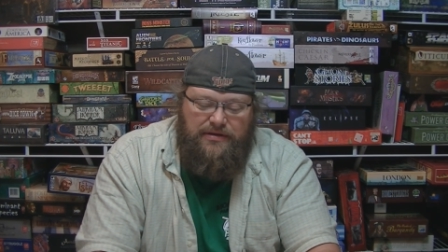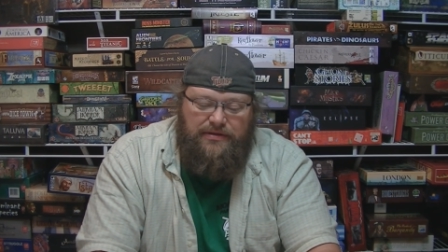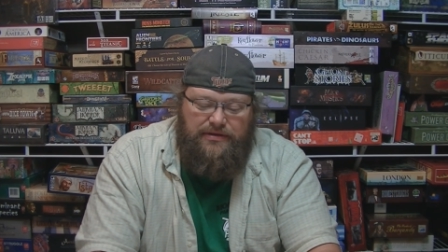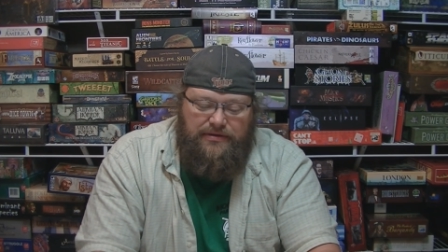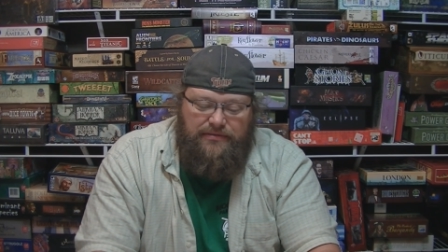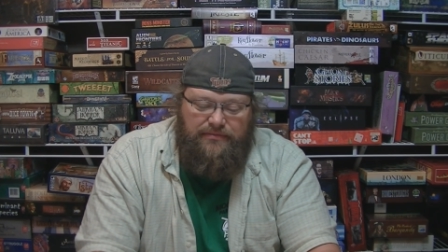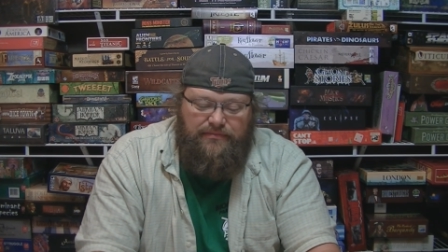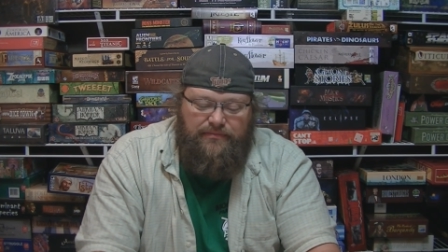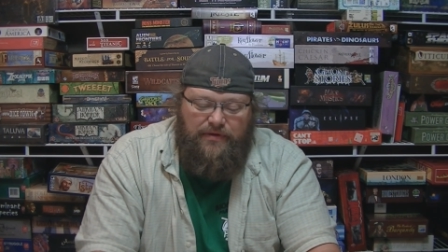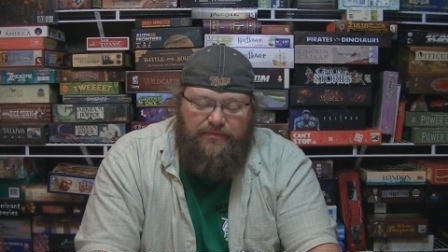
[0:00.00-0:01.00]
the
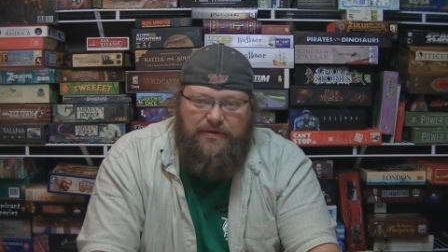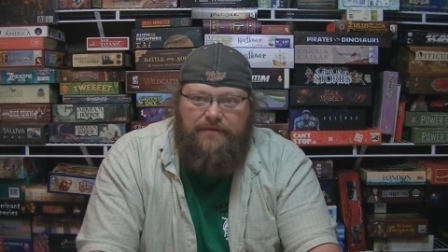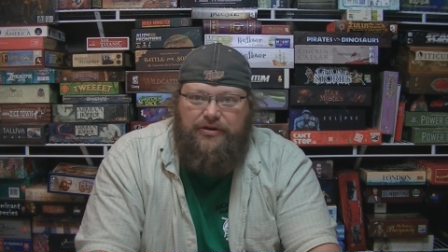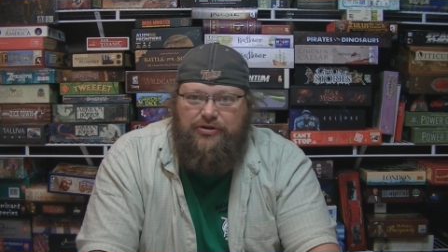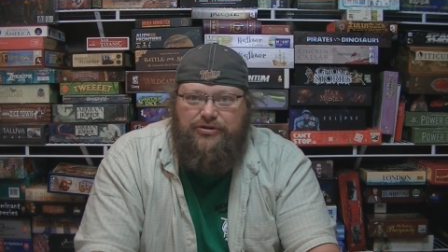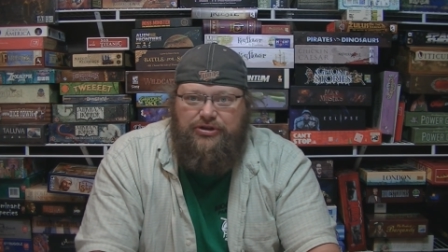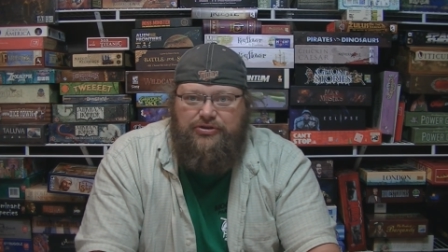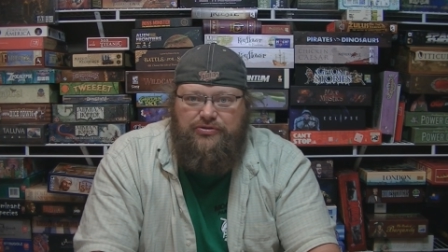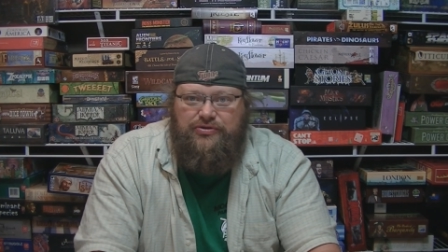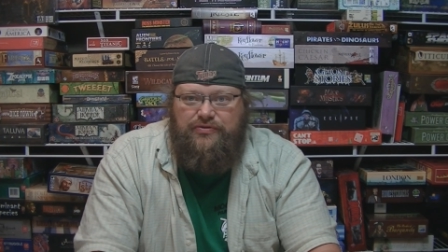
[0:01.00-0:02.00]
of, of, a good that
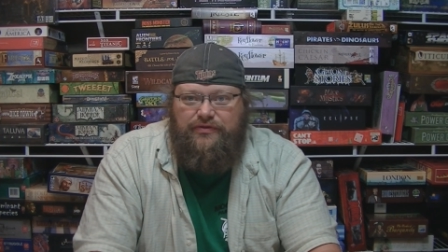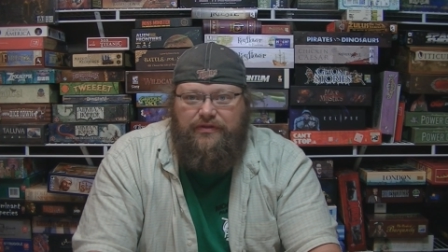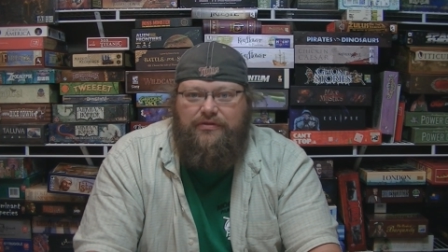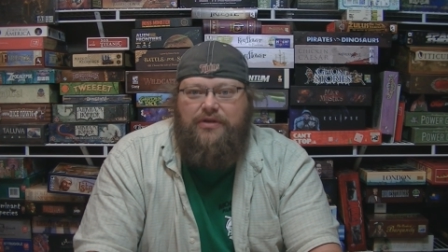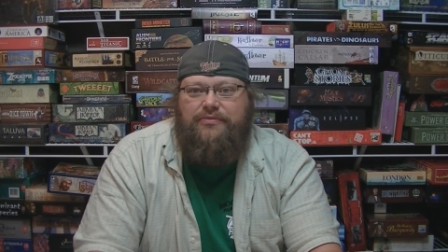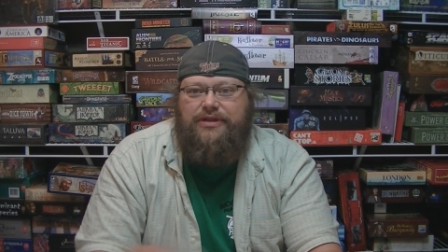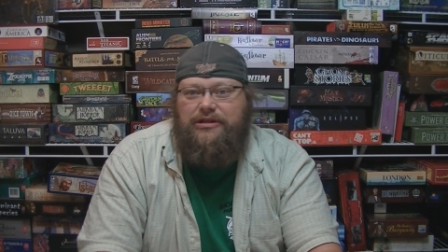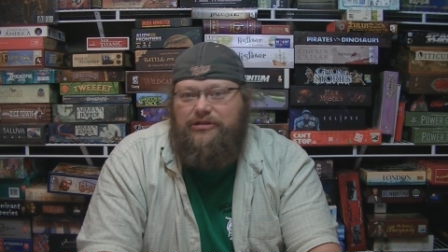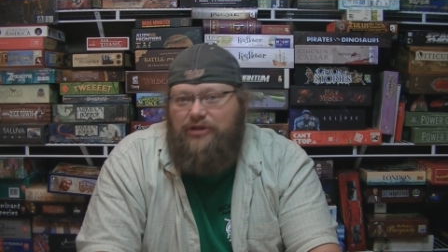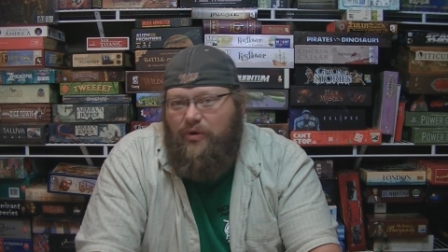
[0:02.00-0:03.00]
you choose. There's another one
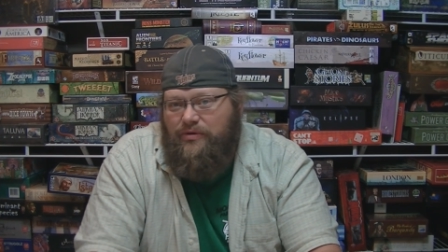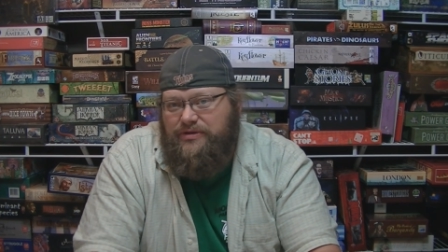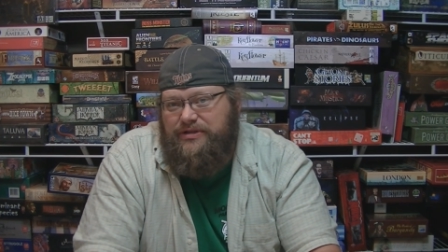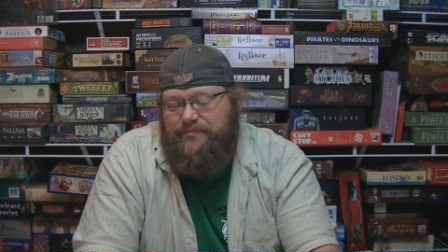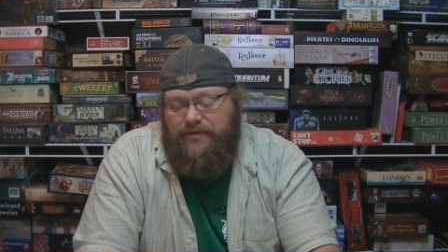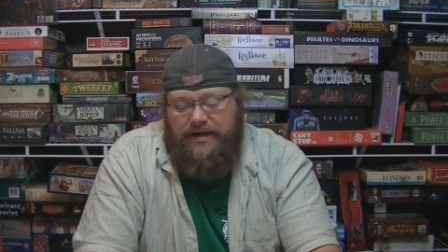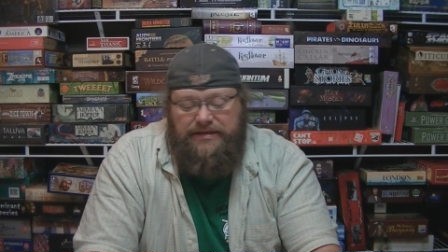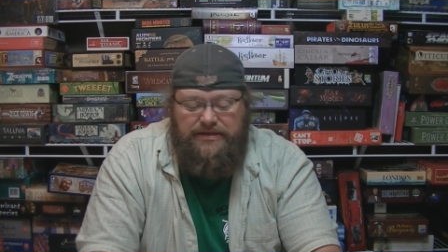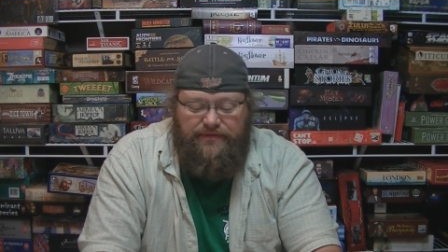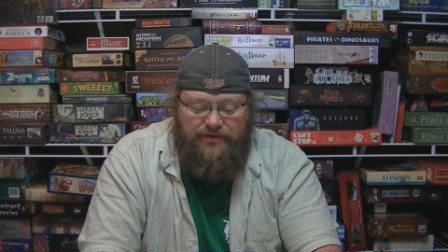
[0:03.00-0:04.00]
that lowers the
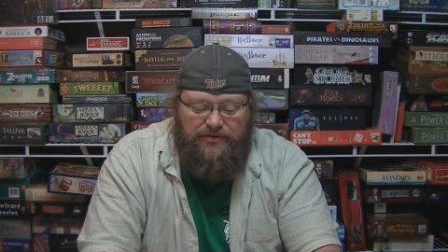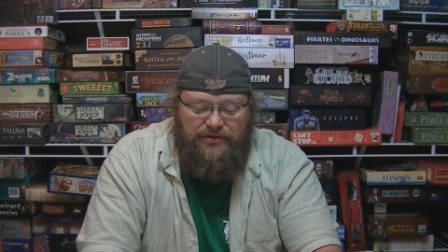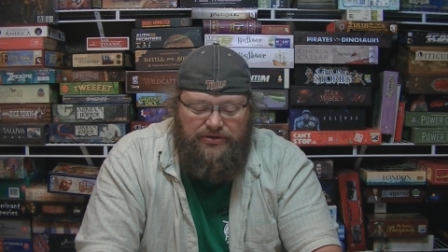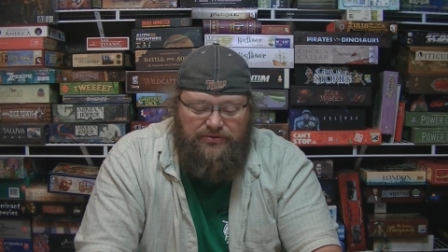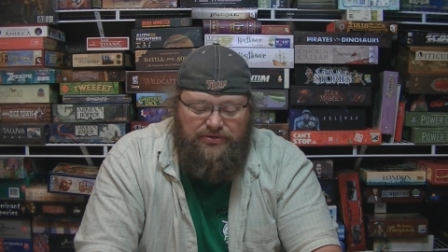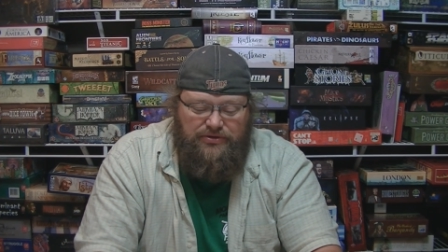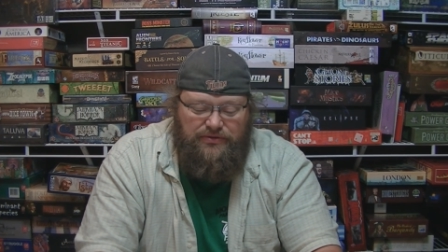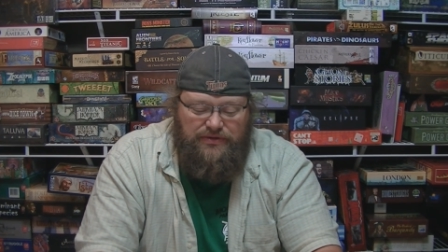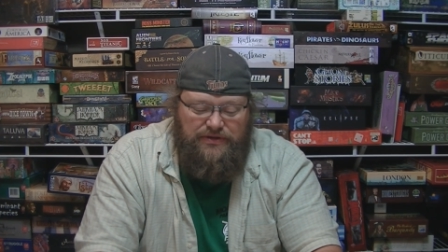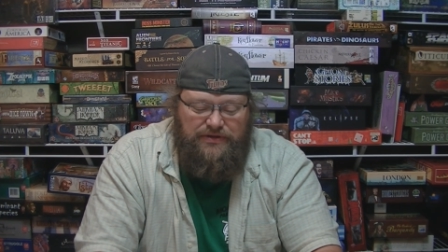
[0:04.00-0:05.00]
price of a good that you choose.